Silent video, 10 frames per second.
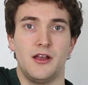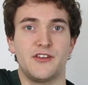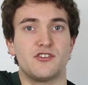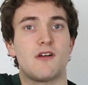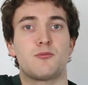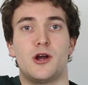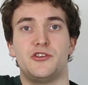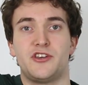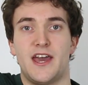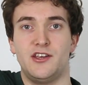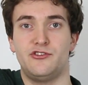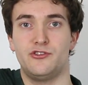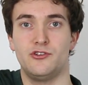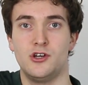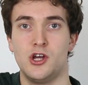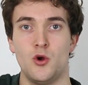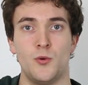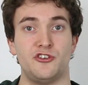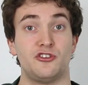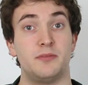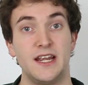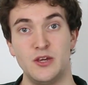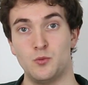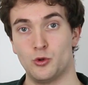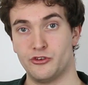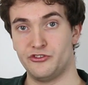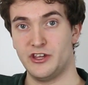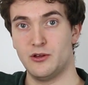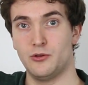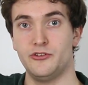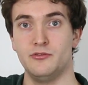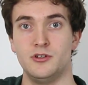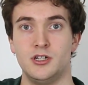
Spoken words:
It's a rubberized case which is completely water sealed,